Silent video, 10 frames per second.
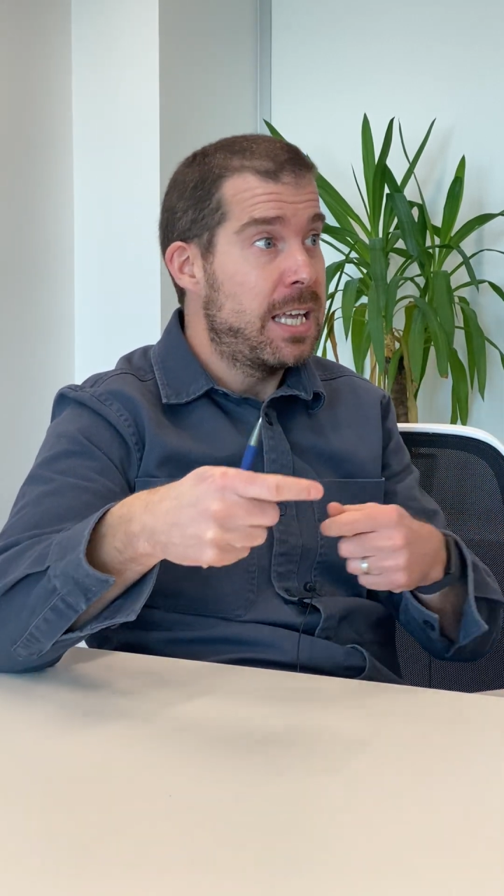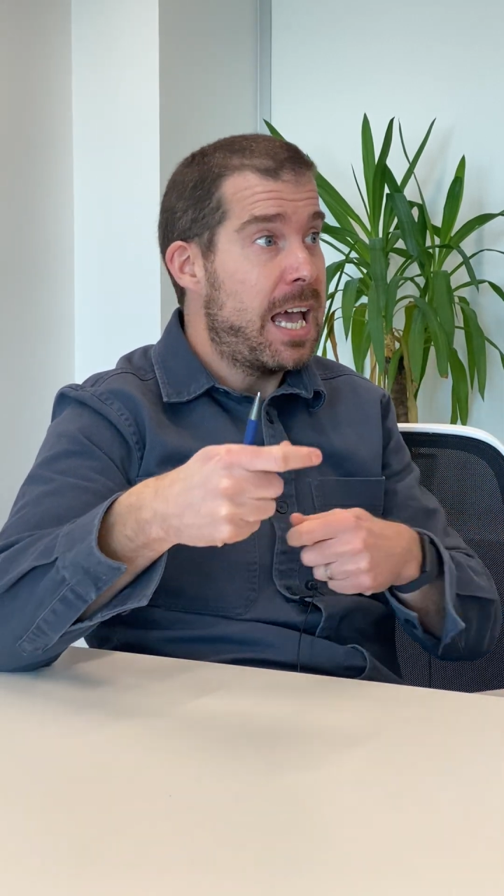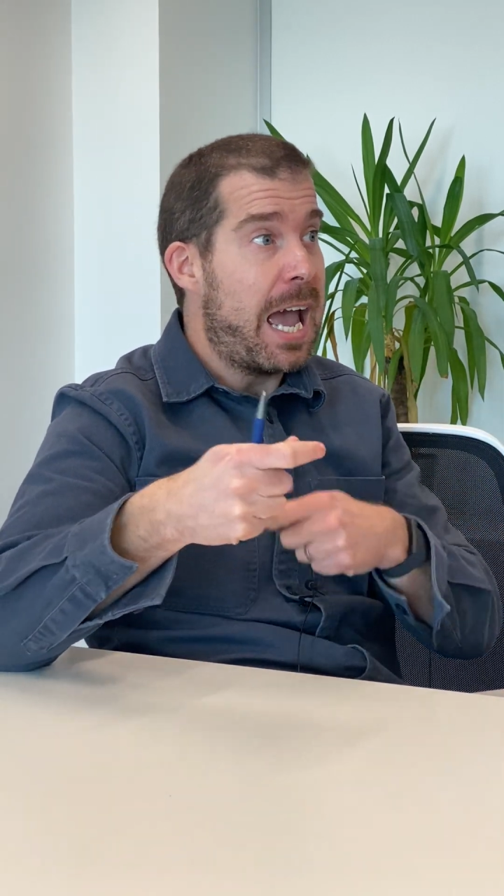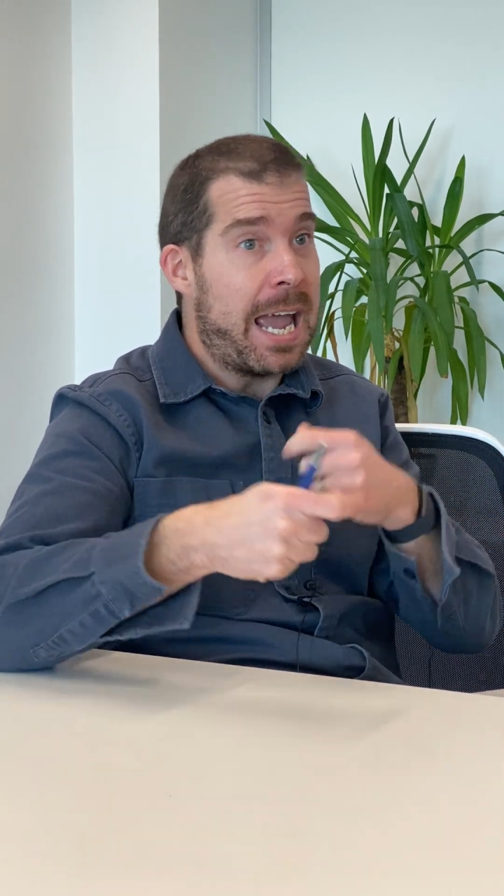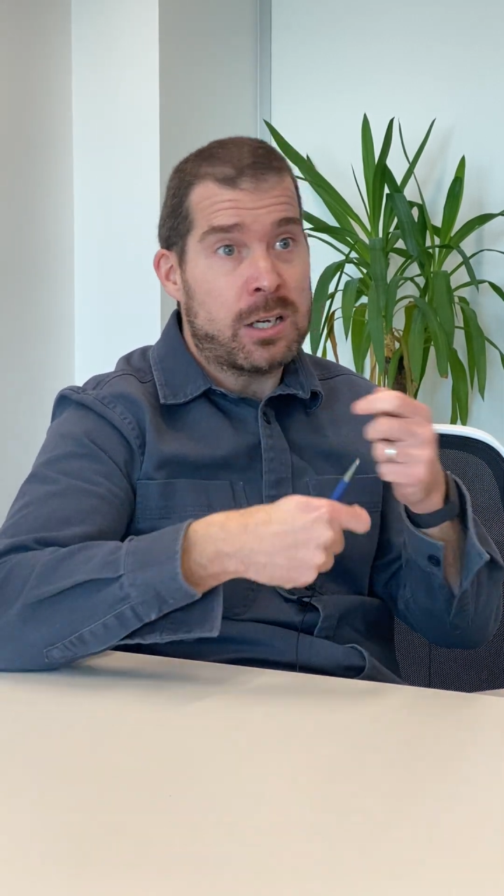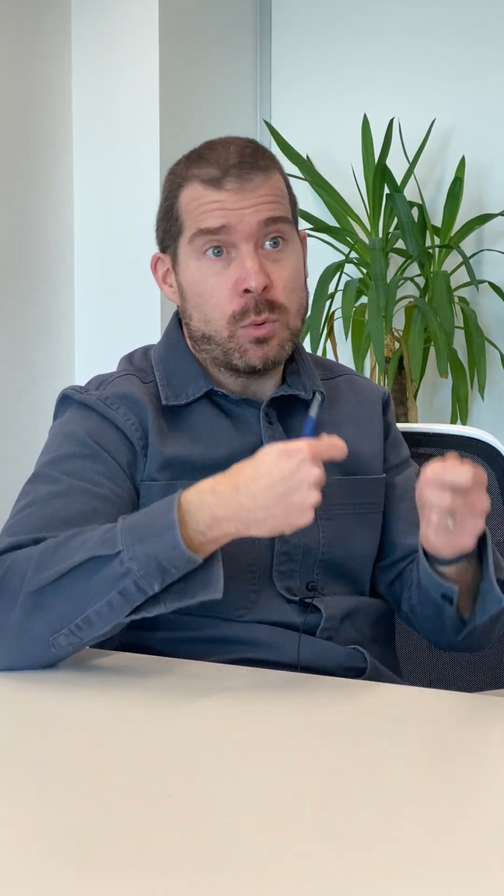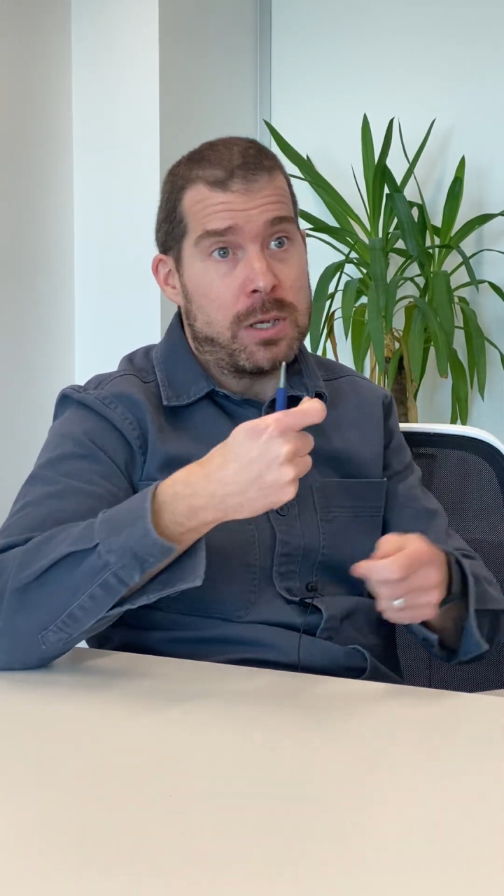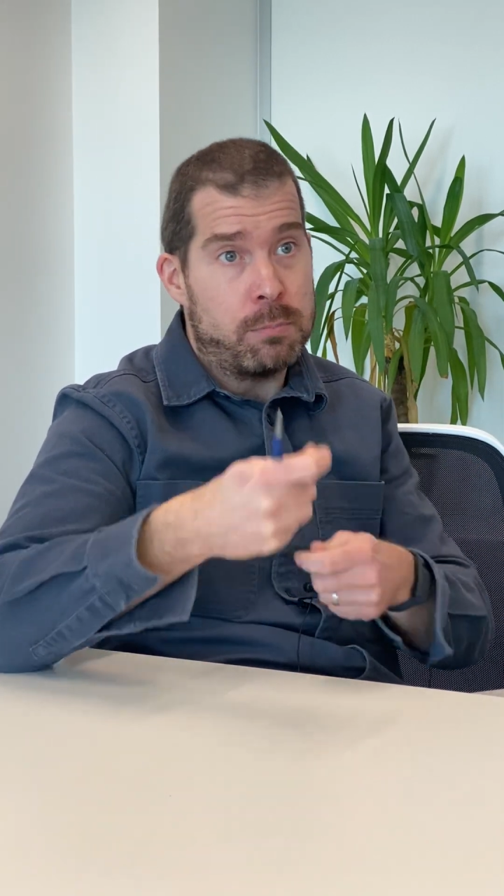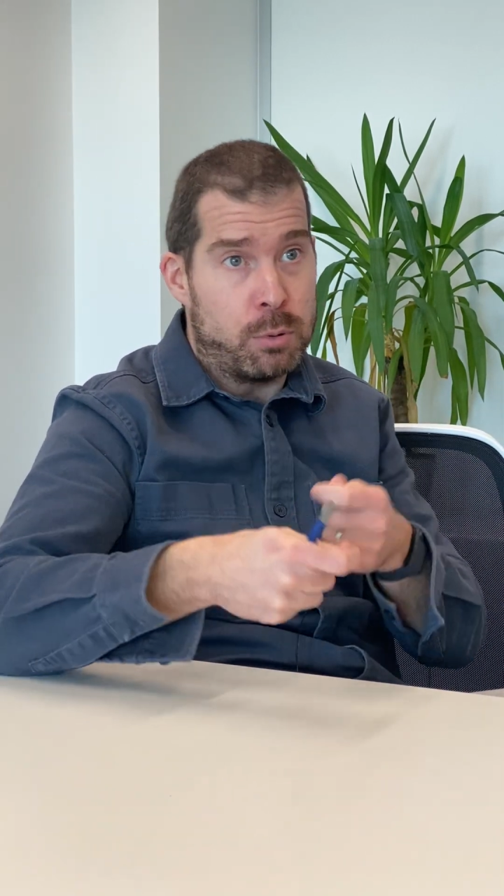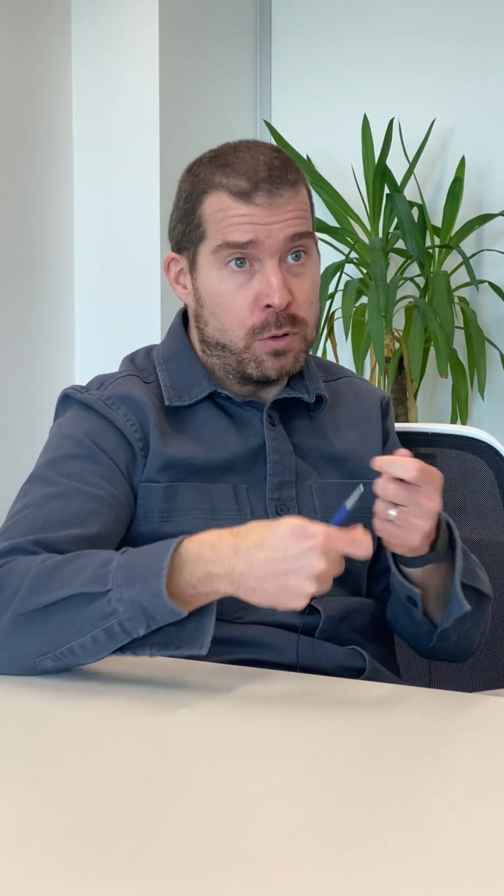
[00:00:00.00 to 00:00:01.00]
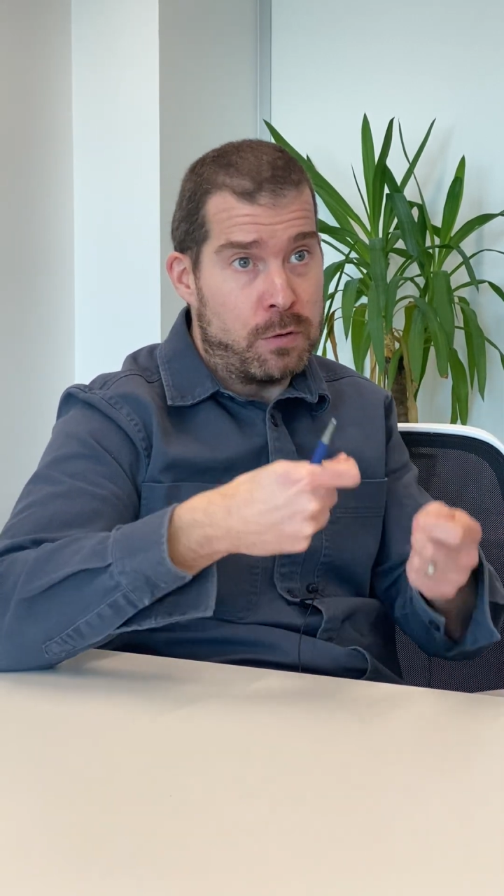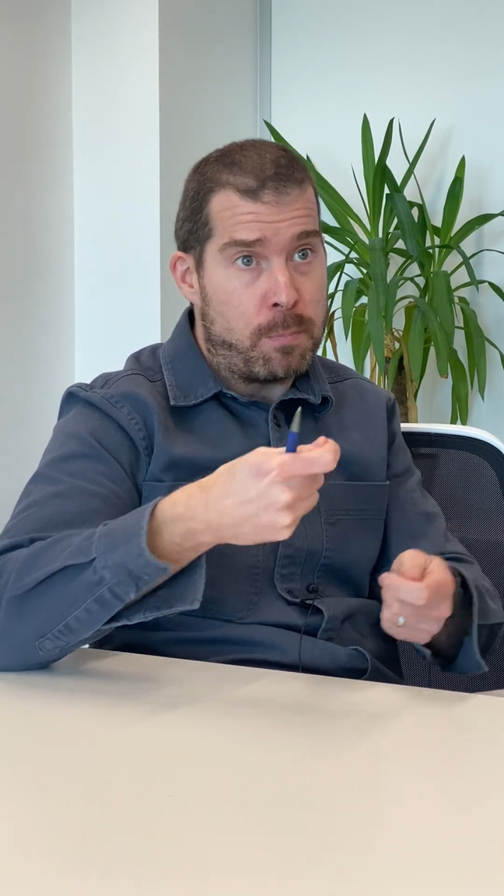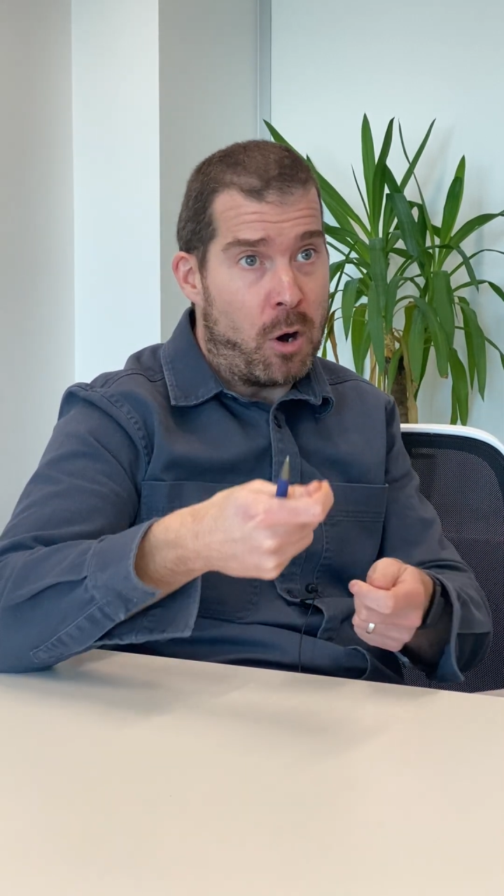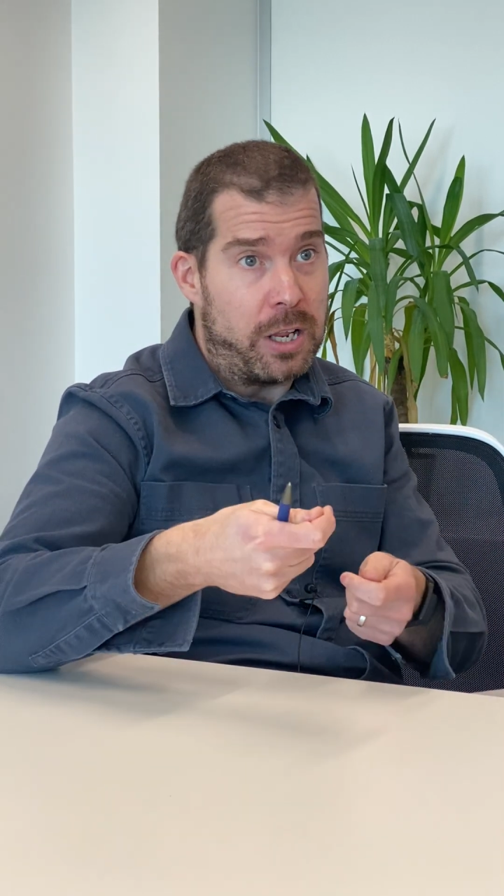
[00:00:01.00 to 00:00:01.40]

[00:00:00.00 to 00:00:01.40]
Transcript: How can we improve upon